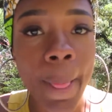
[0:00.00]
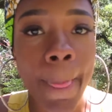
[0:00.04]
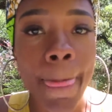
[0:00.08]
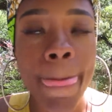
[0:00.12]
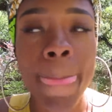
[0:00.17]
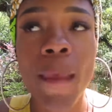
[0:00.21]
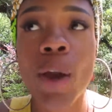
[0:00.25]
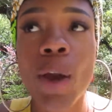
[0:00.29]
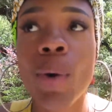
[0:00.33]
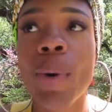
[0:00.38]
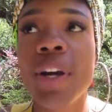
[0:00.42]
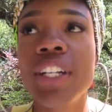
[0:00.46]
The
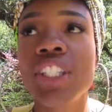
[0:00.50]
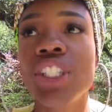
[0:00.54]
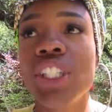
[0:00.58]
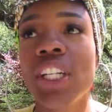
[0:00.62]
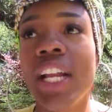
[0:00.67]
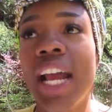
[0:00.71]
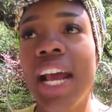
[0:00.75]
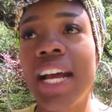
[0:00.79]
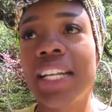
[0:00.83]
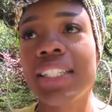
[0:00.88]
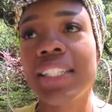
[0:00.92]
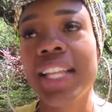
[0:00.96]
question
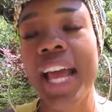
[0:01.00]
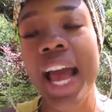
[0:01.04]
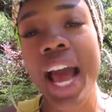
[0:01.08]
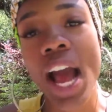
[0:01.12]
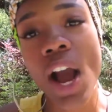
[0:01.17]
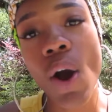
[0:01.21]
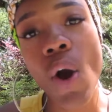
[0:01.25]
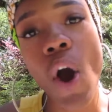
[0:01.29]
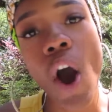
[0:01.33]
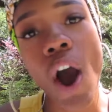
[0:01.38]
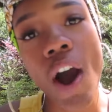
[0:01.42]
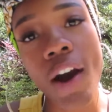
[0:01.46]
asks, how
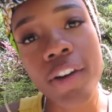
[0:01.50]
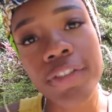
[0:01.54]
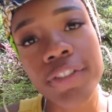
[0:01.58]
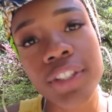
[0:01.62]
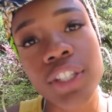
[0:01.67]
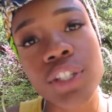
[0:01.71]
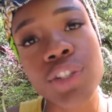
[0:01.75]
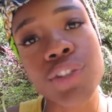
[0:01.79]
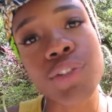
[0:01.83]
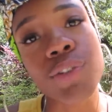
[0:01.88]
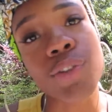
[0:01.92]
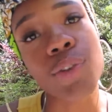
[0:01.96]
often
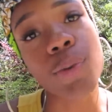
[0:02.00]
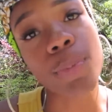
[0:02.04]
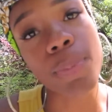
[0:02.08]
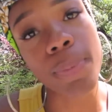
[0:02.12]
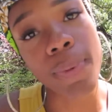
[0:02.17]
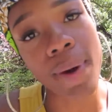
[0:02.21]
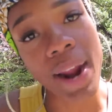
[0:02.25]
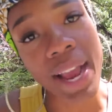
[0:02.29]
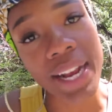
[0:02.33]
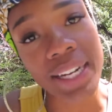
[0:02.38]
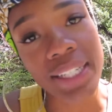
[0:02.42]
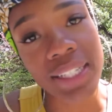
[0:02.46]
do you
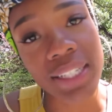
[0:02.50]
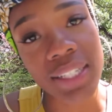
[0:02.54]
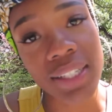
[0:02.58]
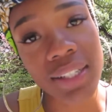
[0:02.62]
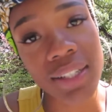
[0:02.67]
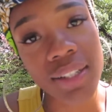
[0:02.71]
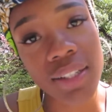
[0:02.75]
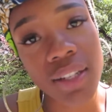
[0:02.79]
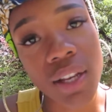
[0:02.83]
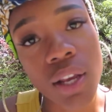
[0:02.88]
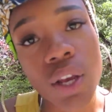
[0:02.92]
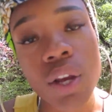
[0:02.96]
practice
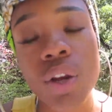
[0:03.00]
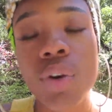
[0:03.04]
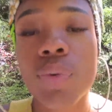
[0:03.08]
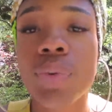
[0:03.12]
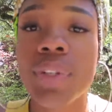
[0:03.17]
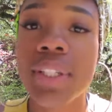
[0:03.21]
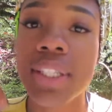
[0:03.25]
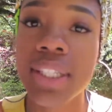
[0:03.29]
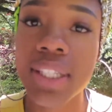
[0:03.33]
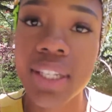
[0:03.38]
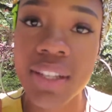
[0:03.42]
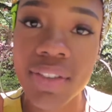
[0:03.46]

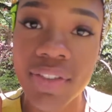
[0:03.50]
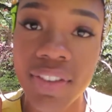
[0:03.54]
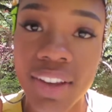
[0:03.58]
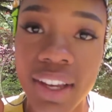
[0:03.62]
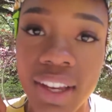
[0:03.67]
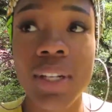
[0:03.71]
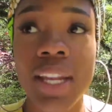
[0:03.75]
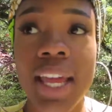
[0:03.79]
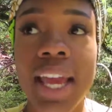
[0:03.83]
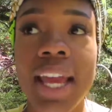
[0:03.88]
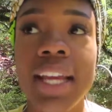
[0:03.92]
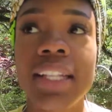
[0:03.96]

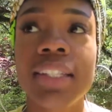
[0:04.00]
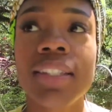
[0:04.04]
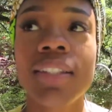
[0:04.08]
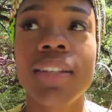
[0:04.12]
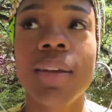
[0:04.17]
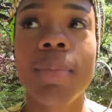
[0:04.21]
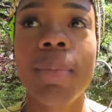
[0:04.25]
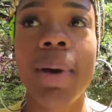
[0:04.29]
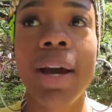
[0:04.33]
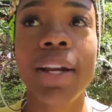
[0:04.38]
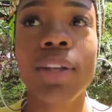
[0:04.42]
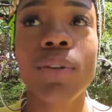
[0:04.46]
receiving? And
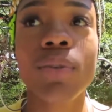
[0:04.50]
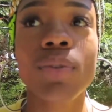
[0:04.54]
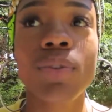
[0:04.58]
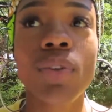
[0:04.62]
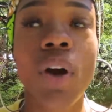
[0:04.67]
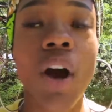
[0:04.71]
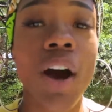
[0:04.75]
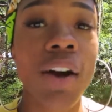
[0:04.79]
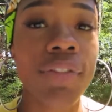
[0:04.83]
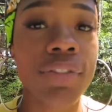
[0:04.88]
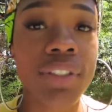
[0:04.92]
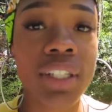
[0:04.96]
somebody who's
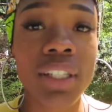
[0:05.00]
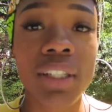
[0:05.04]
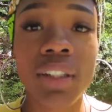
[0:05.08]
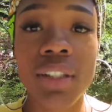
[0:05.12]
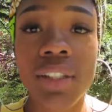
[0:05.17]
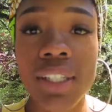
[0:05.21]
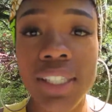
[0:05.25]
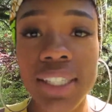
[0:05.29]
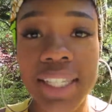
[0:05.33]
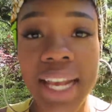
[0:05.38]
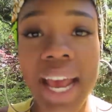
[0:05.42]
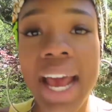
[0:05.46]
often
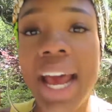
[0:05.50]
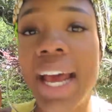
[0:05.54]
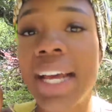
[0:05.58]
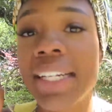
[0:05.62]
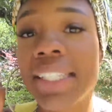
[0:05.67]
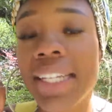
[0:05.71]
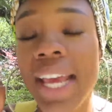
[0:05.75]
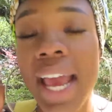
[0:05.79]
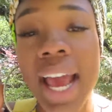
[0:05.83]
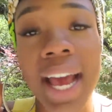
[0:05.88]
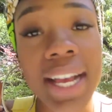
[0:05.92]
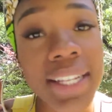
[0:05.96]
looked at
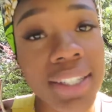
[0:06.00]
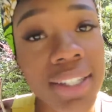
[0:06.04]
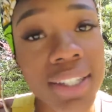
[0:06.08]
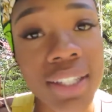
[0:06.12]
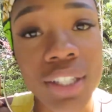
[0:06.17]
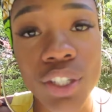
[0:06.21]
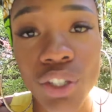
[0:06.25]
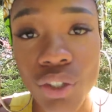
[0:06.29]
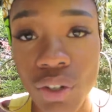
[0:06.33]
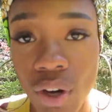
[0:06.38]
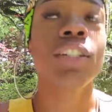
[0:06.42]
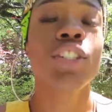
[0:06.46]
as the
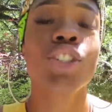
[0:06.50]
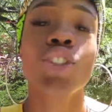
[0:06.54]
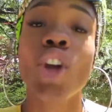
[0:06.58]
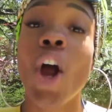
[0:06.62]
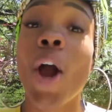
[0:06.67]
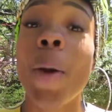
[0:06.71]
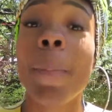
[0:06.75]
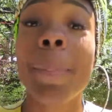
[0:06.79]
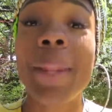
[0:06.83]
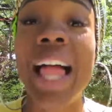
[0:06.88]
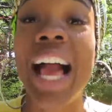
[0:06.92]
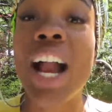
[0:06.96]
strong
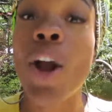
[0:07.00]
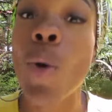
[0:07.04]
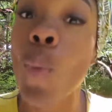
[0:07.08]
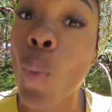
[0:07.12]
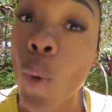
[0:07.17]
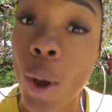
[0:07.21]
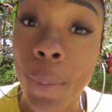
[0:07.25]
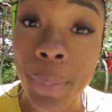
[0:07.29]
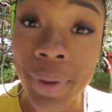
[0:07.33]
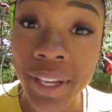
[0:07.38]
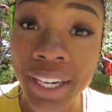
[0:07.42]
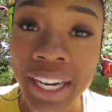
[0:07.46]
black
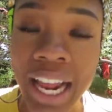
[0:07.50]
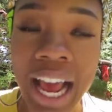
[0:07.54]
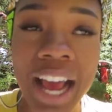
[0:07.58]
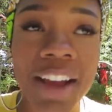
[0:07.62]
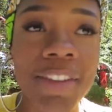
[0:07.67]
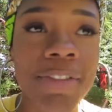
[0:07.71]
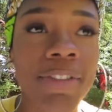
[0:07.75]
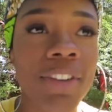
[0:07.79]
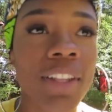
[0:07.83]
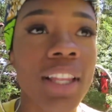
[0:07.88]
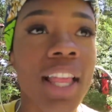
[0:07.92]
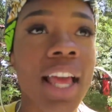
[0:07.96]
woman, I
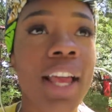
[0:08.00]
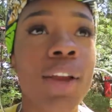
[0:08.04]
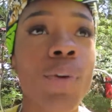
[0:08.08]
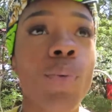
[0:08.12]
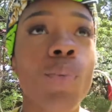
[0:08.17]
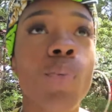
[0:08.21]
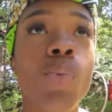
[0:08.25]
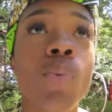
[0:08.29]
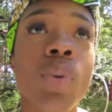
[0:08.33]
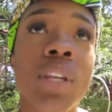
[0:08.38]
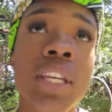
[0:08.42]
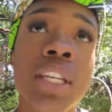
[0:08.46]
feel like
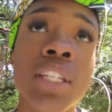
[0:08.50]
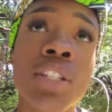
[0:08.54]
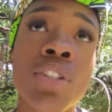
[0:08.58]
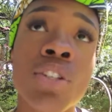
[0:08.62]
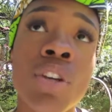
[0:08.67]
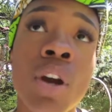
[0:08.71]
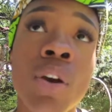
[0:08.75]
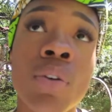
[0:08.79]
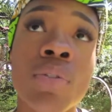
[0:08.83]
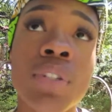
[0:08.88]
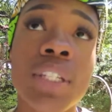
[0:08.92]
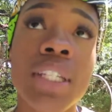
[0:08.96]
we
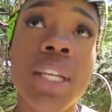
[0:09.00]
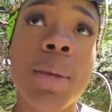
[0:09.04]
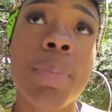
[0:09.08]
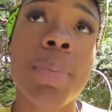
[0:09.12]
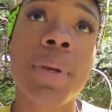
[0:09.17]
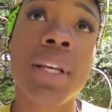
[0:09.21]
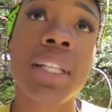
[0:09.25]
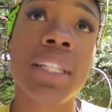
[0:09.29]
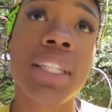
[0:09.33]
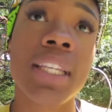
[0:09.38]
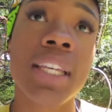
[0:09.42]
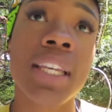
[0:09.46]
don't
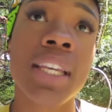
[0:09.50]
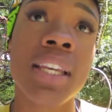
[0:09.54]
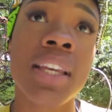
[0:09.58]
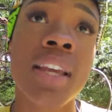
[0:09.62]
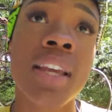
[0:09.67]
typically